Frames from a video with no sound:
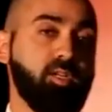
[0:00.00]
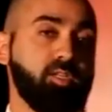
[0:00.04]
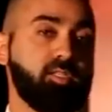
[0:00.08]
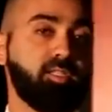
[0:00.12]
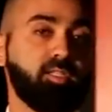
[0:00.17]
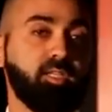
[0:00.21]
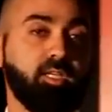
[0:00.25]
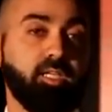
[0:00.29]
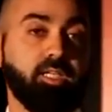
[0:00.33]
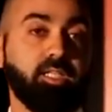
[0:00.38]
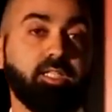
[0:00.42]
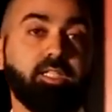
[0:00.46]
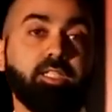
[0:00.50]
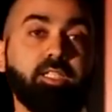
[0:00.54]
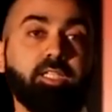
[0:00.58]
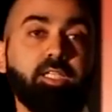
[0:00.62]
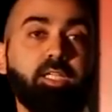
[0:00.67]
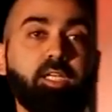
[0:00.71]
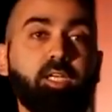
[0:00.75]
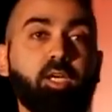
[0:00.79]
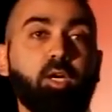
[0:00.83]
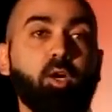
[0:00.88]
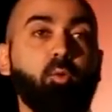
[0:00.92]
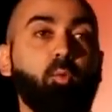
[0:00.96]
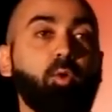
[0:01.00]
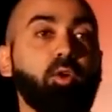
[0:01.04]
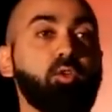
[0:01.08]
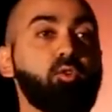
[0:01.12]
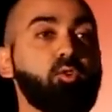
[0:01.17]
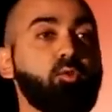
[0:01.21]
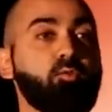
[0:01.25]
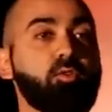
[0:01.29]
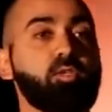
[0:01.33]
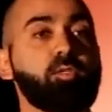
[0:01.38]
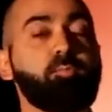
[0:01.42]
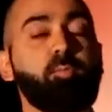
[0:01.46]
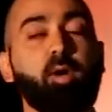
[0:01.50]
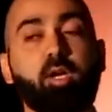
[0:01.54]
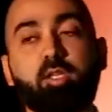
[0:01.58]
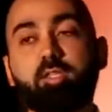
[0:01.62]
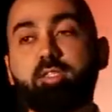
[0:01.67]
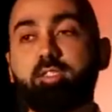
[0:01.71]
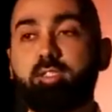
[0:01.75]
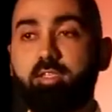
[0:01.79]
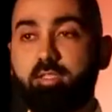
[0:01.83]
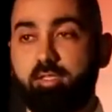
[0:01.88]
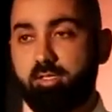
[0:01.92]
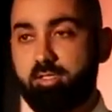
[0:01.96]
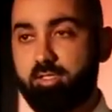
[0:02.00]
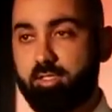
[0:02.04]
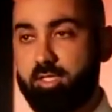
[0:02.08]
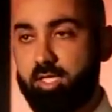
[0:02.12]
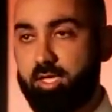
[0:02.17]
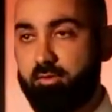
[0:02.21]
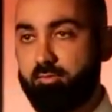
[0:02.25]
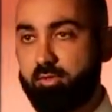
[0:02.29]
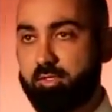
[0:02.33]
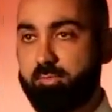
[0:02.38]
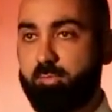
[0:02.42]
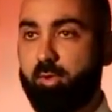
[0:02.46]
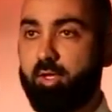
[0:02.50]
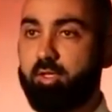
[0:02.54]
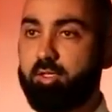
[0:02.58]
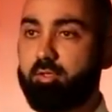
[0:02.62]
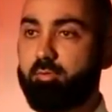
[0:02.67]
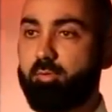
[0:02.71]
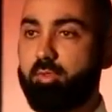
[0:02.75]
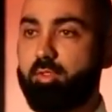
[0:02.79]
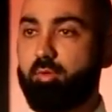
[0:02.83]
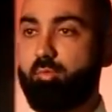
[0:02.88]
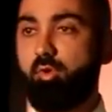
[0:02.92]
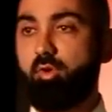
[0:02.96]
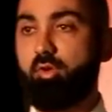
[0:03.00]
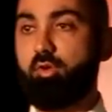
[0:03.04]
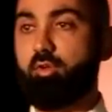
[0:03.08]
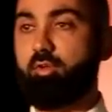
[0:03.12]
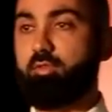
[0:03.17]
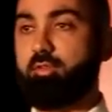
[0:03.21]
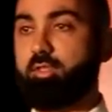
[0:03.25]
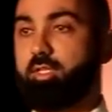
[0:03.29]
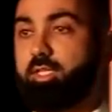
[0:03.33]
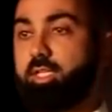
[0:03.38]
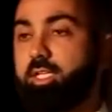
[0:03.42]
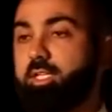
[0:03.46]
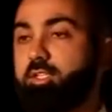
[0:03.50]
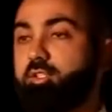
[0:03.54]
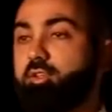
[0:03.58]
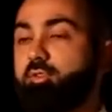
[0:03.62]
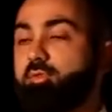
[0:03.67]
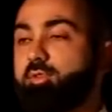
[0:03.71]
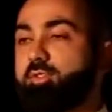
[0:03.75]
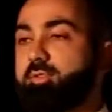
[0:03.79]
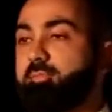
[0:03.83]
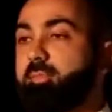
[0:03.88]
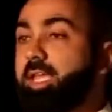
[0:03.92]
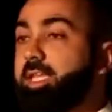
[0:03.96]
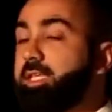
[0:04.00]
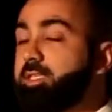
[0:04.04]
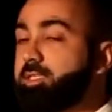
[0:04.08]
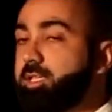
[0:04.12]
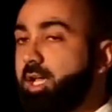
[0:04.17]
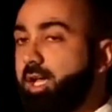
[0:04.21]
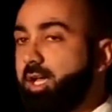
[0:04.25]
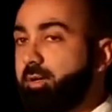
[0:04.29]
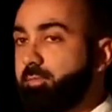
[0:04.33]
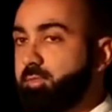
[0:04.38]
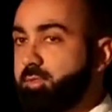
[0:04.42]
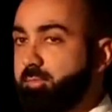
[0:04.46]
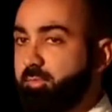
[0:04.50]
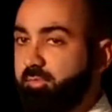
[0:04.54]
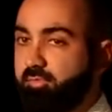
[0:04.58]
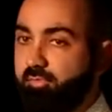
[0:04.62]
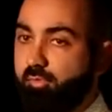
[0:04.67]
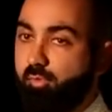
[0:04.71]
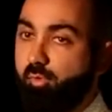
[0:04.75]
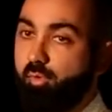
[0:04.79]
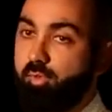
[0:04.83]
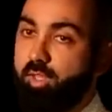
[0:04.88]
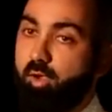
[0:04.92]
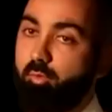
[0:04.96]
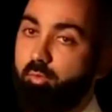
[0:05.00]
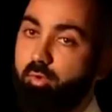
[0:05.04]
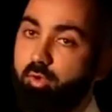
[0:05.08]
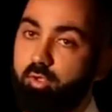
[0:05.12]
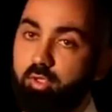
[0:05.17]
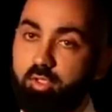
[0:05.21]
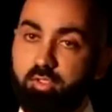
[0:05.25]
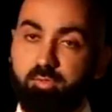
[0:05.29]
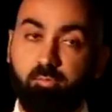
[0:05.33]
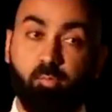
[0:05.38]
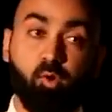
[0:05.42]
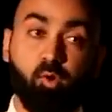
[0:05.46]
Minister, what is your response to this? And he responded with a word that he had used many times before, and that word is